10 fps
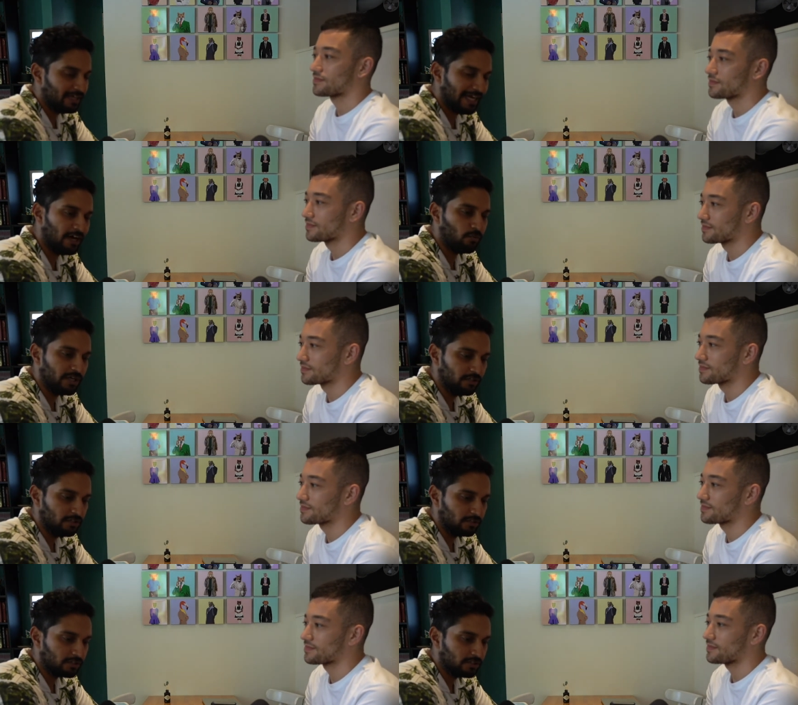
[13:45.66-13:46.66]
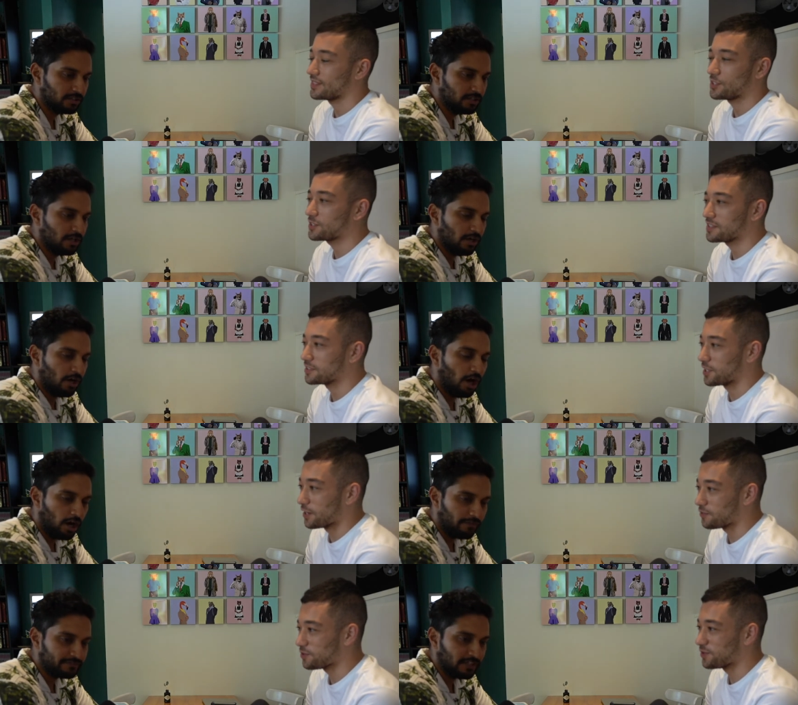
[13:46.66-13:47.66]
Speaker 1: how I look
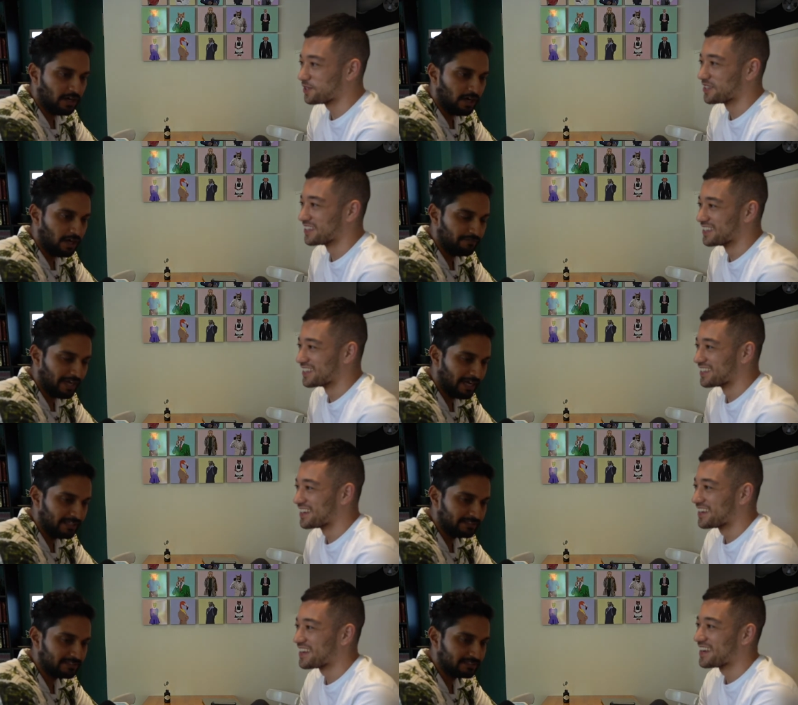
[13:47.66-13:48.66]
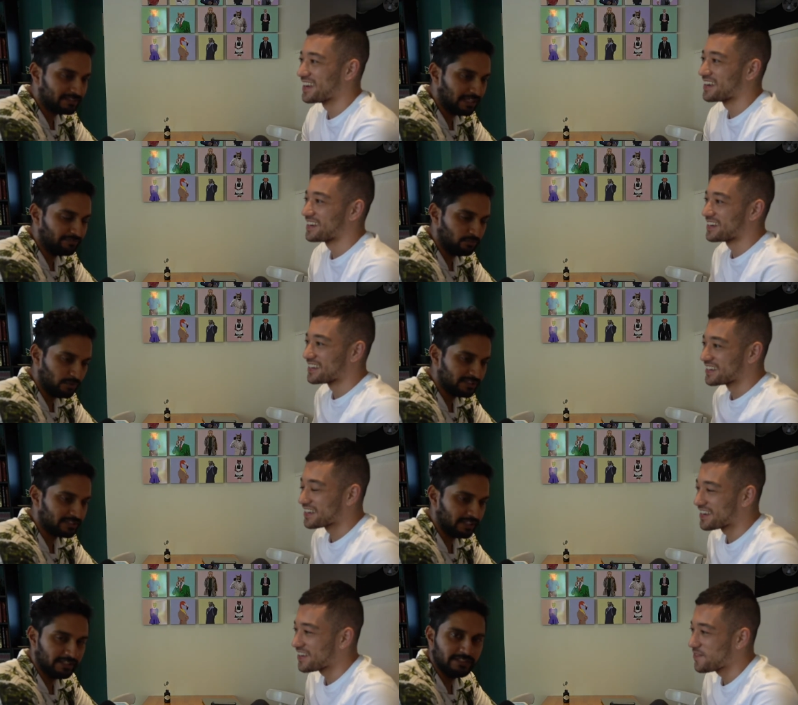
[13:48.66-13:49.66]
after I've had seven
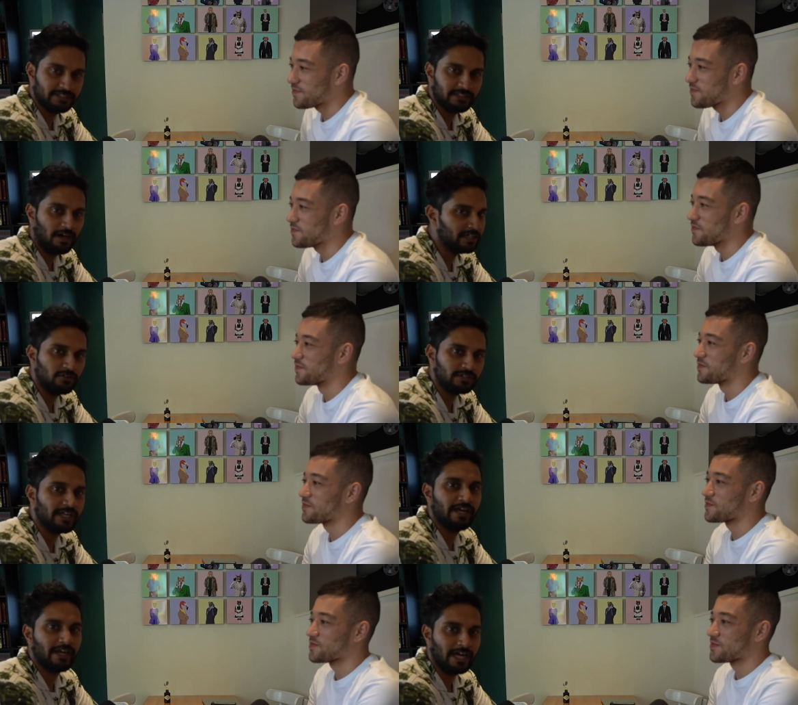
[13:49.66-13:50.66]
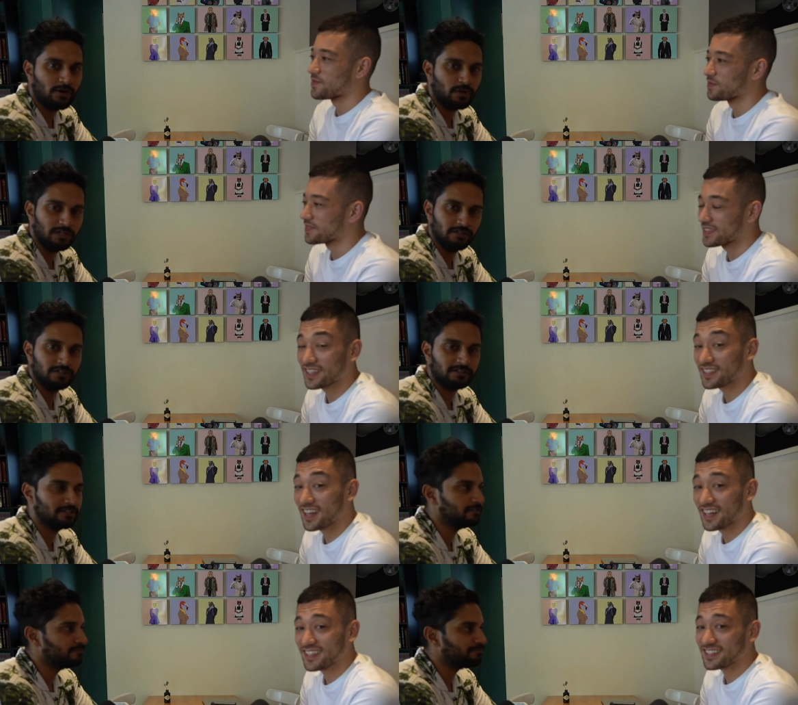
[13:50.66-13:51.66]
whiskeys. I don't care how I look. That's
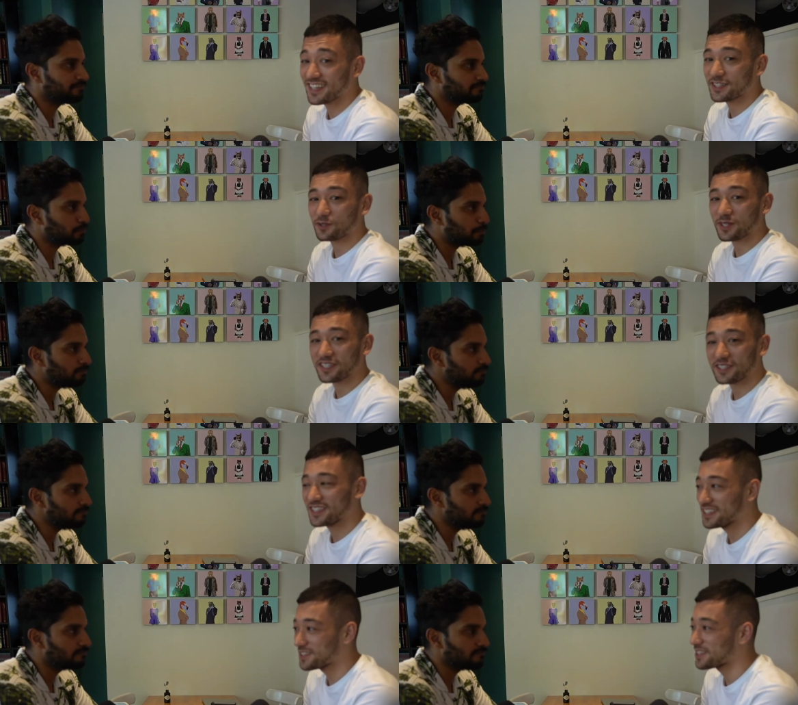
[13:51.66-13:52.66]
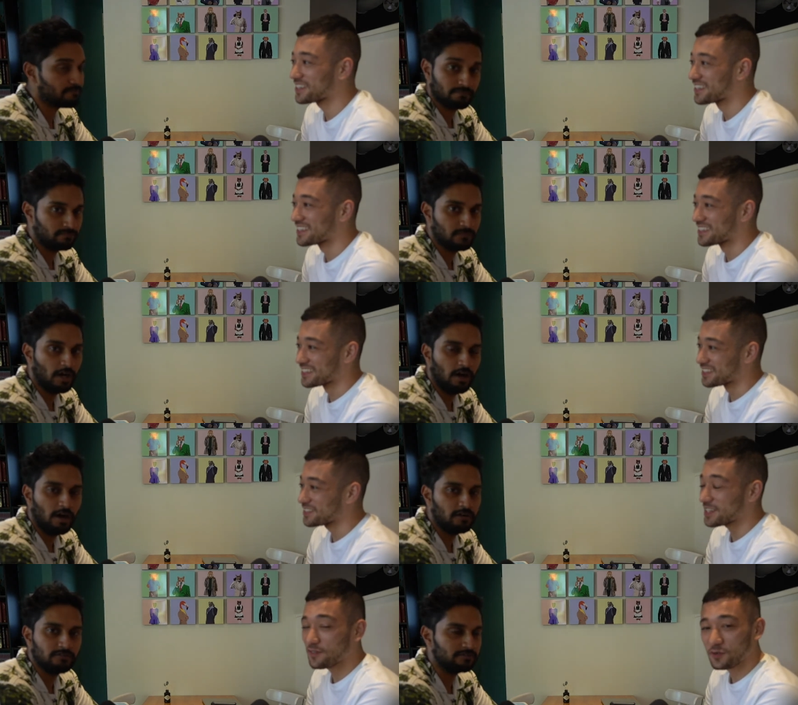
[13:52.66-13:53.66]
not
Speaker 2: an exaggeration either.
Speaker 1: No,
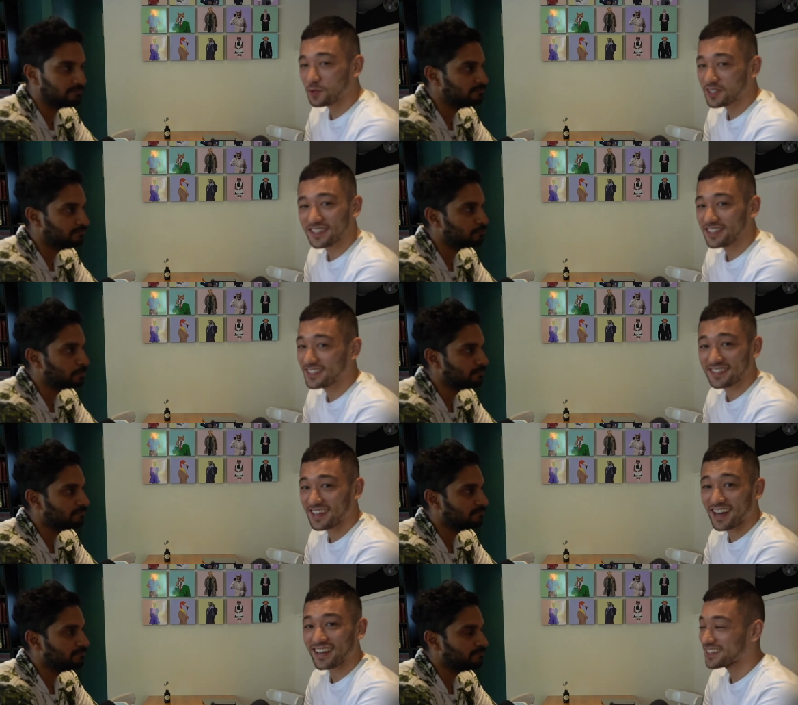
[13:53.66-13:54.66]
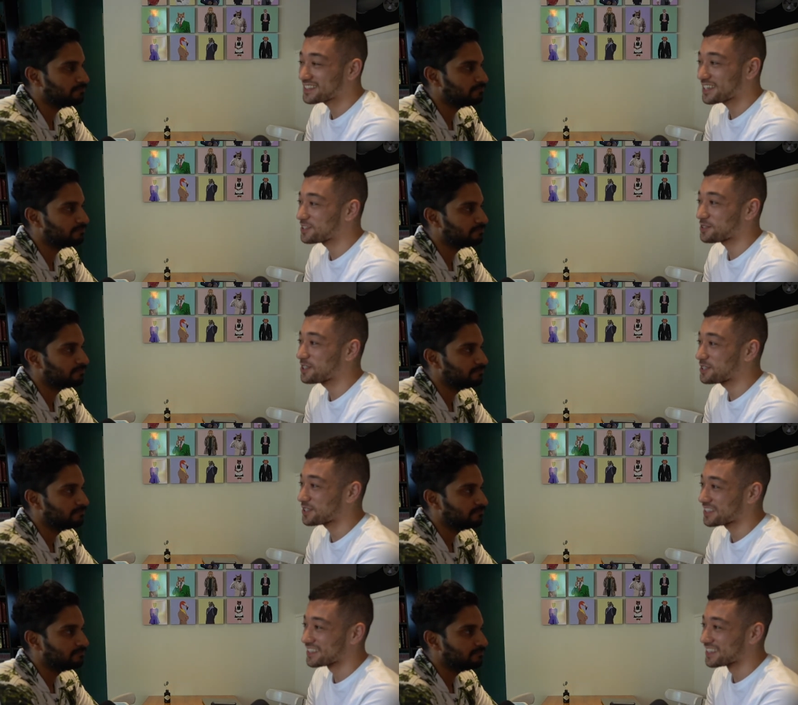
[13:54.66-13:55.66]
7 I'll...
Speaker 2: whiskeys is not an
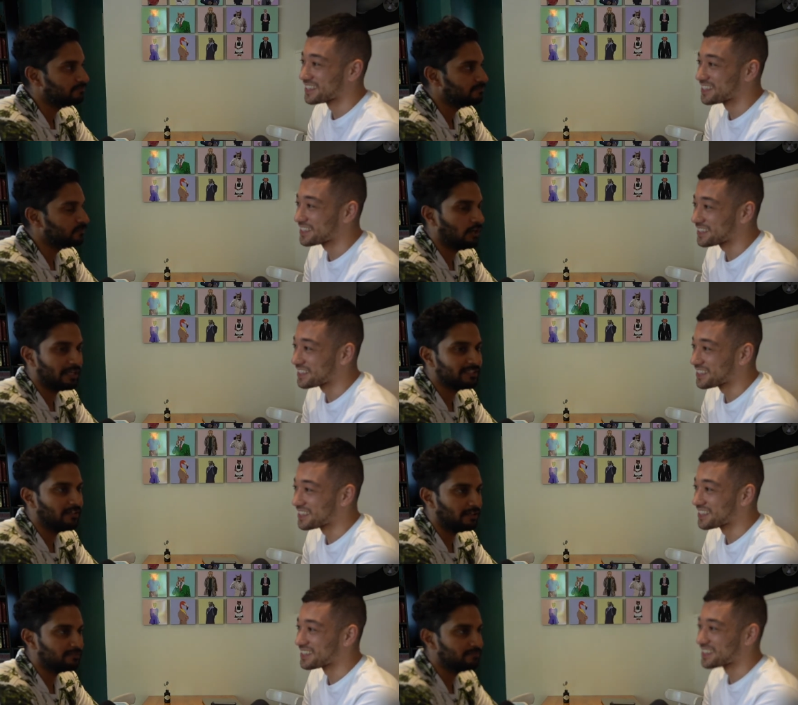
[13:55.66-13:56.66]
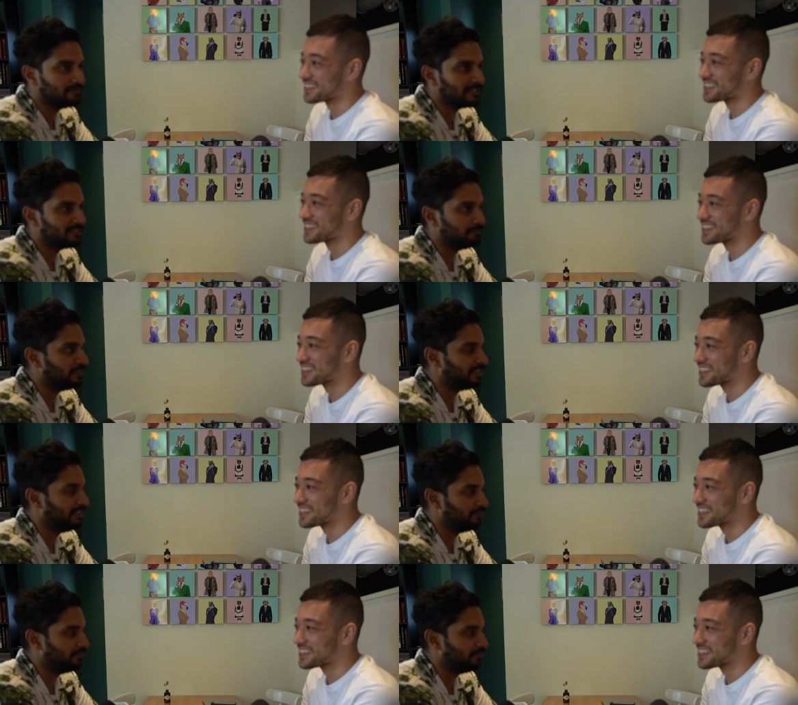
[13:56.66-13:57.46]
exaggeration.
Speaker 1: Oh, that's like that's the beginning